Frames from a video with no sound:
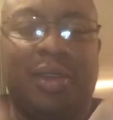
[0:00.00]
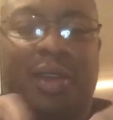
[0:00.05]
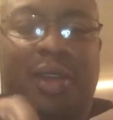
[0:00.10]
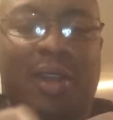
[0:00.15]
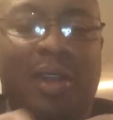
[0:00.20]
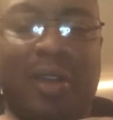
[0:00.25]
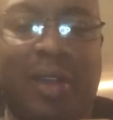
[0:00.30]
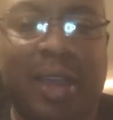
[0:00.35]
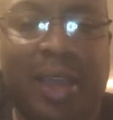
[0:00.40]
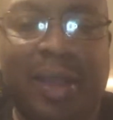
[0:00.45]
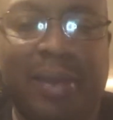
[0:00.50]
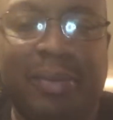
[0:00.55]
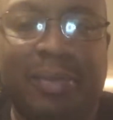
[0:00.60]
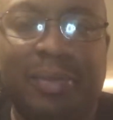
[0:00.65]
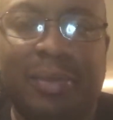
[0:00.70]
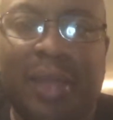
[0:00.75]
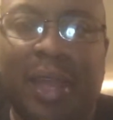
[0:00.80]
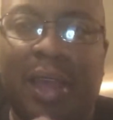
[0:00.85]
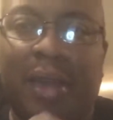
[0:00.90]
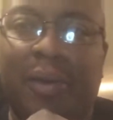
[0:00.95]

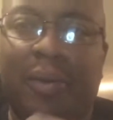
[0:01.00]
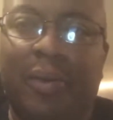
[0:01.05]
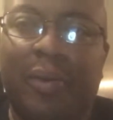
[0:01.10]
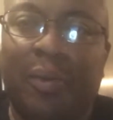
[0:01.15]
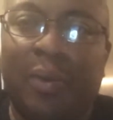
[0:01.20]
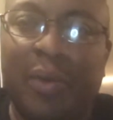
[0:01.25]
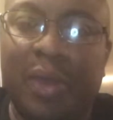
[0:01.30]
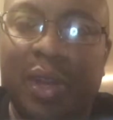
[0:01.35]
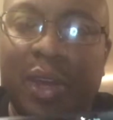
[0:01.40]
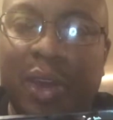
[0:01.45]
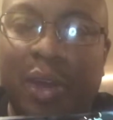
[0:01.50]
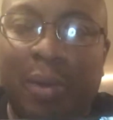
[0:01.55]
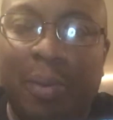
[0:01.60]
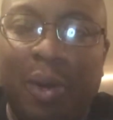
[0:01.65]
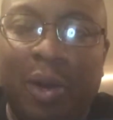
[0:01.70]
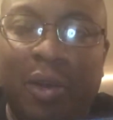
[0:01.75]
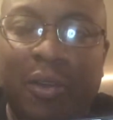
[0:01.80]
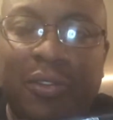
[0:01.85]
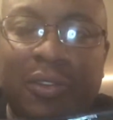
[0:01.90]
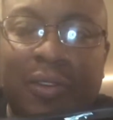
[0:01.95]
Alright, now, we know
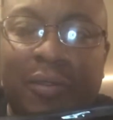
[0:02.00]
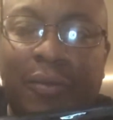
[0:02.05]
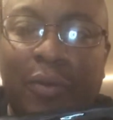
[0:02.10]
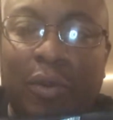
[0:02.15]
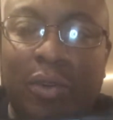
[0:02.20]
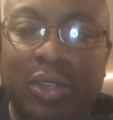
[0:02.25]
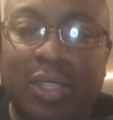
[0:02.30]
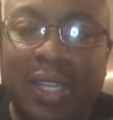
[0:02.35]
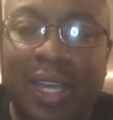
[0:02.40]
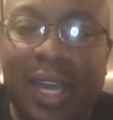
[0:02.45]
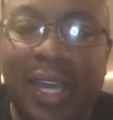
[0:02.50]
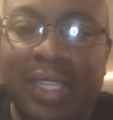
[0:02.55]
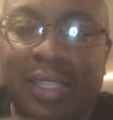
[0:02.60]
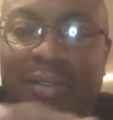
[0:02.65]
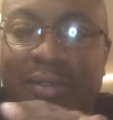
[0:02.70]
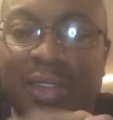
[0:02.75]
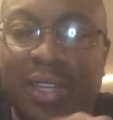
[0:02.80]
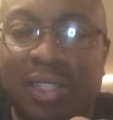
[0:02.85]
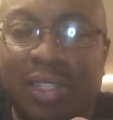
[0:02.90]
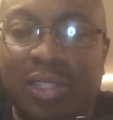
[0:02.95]
both 4 sides
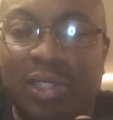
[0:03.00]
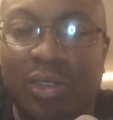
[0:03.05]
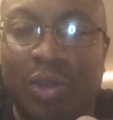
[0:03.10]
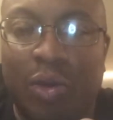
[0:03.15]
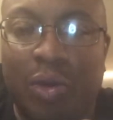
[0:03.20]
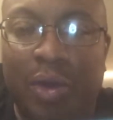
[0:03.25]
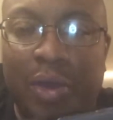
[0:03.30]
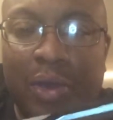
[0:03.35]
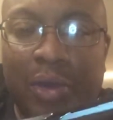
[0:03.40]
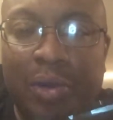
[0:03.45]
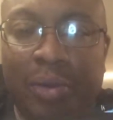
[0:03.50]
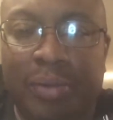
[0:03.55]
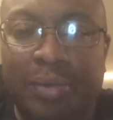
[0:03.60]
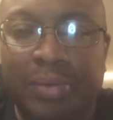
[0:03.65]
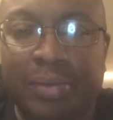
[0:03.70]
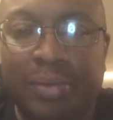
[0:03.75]
of this is oiled.